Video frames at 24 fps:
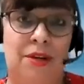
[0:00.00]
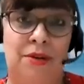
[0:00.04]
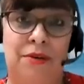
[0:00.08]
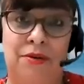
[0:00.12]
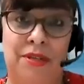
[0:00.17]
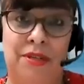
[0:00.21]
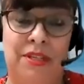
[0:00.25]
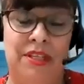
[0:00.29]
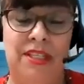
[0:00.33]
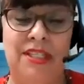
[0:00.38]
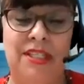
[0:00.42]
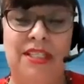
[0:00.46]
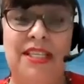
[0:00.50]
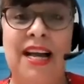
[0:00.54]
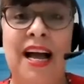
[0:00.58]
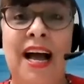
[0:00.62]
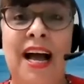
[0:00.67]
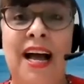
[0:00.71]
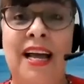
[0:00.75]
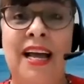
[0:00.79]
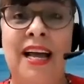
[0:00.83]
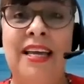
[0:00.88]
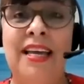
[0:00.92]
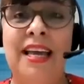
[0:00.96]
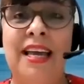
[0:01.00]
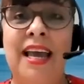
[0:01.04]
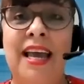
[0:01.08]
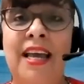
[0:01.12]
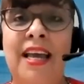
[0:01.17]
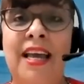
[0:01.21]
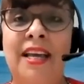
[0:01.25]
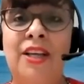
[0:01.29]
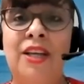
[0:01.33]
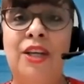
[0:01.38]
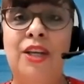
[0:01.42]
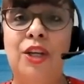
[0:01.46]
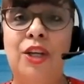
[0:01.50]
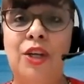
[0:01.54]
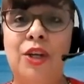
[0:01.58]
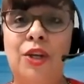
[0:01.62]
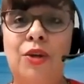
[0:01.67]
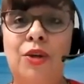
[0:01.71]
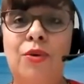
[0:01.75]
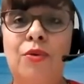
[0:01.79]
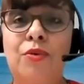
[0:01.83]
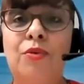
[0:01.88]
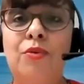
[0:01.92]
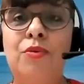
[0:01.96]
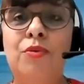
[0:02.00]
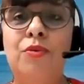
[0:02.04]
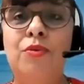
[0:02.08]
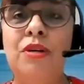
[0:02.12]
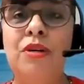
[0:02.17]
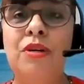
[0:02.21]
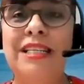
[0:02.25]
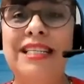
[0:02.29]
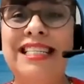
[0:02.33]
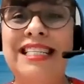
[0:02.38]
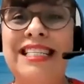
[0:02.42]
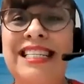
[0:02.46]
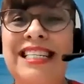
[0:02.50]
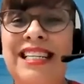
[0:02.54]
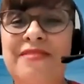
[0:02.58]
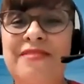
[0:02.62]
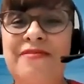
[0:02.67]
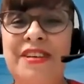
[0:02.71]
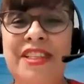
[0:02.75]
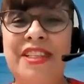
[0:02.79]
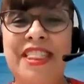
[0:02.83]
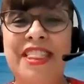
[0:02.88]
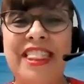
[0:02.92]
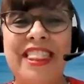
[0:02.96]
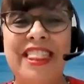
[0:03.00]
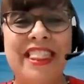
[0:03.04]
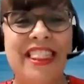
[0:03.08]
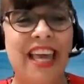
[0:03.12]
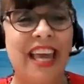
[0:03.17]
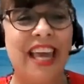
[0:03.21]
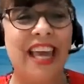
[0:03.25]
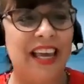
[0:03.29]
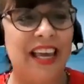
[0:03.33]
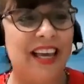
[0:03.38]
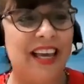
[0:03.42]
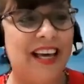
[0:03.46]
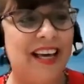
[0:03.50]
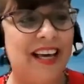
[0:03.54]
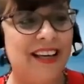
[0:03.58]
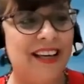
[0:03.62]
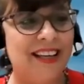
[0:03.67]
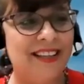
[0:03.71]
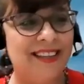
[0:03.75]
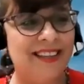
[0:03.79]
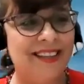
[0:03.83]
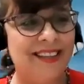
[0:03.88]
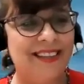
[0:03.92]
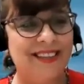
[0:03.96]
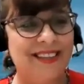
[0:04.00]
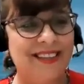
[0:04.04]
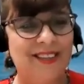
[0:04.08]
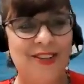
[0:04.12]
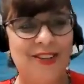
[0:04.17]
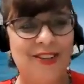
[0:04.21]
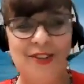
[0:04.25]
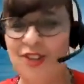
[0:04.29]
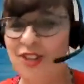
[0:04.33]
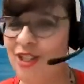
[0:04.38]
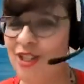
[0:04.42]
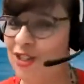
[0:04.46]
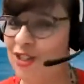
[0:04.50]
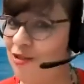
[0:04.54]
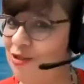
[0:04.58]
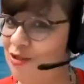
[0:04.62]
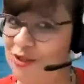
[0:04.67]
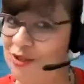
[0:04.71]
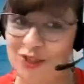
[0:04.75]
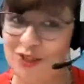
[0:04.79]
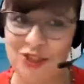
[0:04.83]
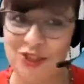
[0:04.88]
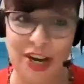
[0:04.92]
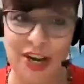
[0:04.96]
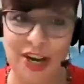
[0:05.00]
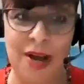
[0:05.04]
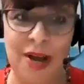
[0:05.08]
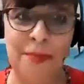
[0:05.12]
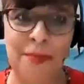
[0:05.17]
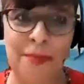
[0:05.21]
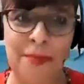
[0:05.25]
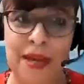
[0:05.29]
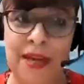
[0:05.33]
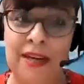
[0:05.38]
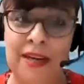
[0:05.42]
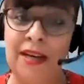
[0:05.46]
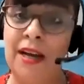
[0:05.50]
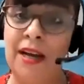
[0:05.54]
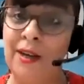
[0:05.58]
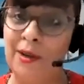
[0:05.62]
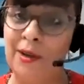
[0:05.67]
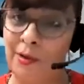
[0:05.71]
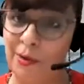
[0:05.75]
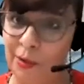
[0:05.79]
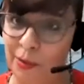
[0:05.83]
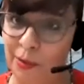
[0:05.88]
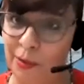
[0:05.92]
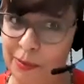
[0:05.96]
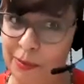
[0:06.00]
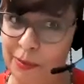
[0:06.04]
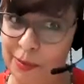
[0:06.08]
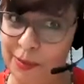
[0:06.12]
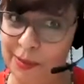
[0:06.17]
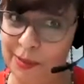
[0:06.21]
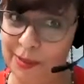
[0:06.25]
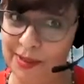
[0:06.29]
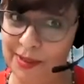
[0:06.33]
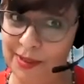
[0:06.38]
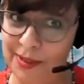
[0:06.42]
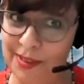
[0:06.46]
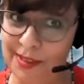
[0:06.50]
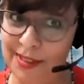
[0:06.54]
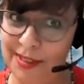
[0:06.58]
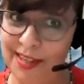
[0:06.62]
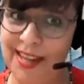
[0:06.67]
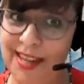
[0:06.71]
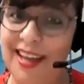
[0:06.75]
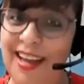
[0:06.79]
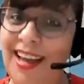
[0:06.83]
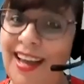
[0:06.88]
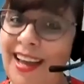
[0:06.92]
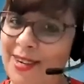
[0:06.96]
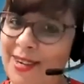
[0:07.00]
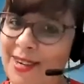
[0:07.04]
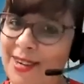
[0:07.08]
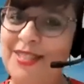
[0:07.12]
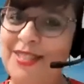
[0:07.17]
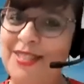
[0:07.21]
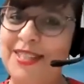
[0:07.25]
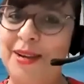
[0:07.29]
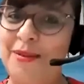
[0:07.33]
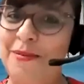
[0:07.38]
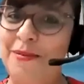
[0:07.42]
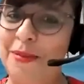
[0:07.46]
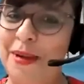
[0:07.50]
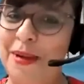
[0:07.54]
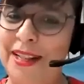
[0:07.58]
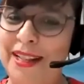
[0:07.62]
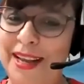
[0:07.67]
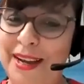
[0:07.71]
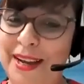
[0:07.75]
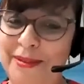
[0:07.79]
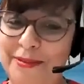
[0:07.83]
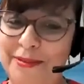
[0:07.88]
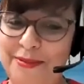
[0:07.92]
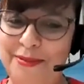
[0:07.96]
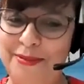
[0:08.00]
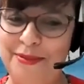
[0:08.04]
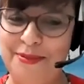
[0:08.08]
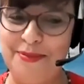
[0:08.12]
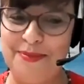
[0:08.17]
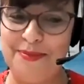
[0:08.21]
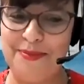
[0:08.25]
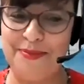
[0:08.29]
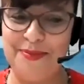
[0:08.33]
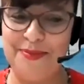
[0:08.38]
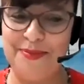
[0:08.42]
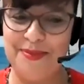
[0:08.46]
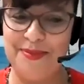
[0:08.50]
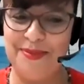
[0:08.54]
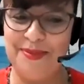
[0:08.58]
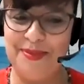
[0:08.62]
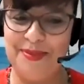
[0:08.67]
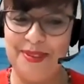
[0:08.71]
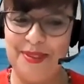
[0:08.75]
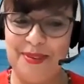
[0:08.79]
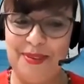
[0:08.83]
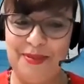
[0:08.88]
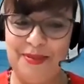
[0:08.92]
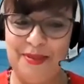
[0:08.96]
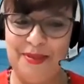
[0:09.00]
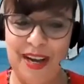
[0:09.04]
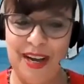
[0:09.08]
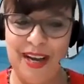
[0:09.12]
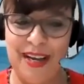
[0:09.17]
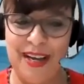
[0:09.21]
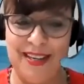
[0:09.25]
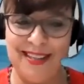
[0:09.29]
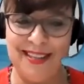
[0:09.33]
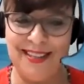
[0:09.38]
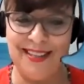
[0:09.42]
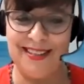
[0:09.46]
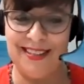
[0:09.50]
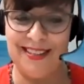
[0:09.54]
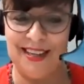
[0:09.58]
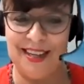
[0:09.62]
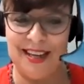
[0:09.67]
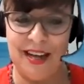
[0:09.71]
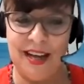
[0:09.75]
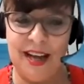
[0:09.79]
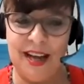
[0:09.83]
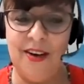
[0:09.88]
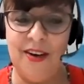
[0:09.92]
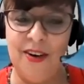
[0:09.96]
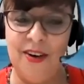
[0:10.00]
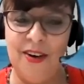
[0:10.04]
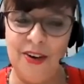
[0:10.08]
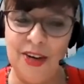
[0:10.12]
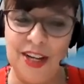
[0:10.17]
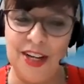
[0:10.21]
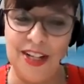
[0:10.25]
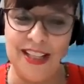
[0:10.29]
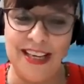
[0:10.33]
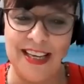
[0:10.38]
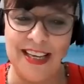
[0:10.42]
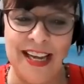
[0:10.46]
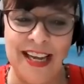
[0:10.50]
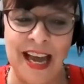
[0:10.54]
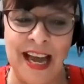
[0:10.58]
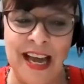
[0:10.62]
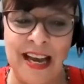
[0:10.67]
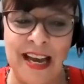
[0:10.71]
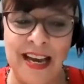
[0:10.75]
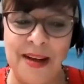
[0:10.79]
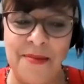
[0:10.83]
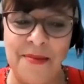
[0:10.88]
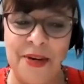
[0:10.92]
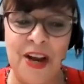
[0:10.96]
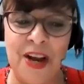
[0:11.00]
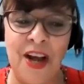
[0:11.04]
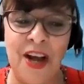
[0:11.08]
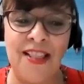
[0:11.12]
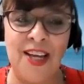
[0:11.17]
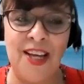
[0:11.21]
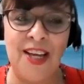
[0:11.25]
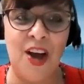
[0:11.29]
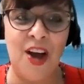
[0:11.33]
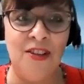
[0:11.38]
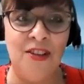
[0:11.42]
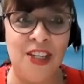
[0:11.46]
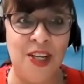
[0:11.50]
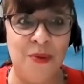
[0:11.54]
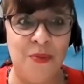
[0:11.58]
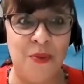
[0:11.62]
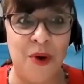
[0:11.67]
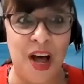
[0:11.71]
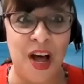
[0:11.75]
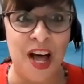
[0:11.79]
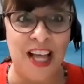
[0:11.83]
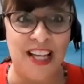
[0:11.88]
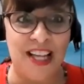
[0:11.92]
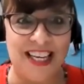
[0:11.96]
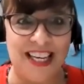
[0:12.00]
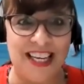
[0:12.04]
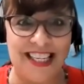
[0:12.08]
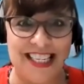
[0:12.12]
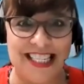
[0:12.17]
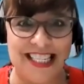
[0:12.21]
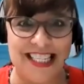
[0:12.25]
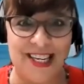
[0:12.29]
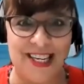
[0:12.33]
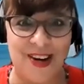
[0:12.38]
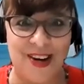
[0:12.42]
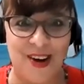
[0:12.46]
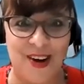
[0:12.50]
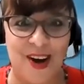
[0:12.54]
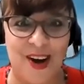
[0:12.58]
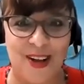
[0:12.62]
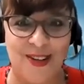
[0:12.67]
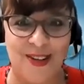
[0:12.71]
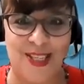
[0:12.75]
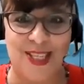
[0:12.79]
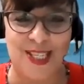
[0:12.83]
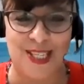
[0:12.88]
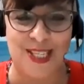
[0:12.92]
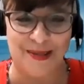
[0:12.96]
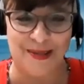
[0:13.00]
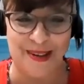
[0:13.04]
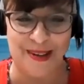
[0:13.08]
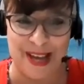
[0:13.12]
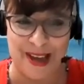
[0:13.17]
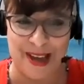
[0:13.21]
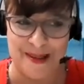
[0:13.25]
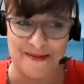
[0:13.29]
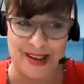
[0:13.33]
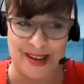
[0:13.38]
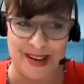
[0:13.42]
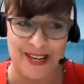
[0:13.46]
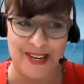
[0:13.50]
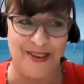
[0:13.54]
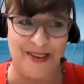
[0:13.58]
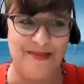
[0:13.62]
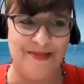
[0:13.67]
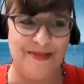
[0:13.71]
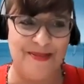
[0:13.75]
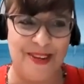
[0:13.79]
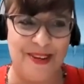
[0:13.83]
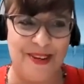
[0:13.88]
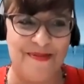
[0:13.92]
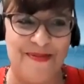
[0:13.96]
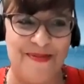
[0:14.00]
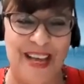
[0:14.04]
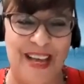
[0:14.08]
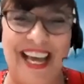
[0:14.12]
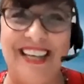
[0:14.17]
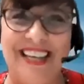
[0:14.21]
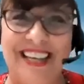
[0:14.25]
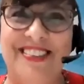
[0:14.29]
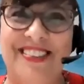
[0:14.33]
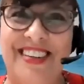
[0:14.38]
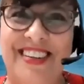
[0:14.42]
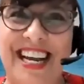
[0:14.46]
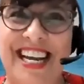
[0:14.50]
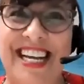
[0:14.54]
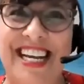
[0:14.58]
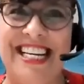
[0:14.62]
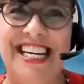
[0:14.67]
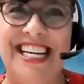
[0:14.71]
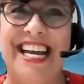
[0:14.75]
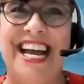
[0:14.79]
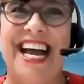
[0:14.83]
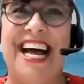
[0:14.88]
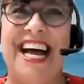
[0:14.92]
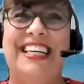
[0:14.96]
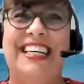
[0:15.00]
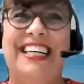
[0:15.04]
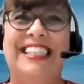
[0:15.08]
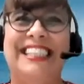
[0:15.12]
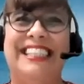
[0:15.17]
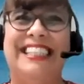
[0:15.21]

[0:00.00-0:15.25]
could die, and you didn't even think. You just jump in, I hope, and you saved my life, right? Oh, good, Liliana. I'm not the only one that doesn't know how to swim. I don't feel bad right now.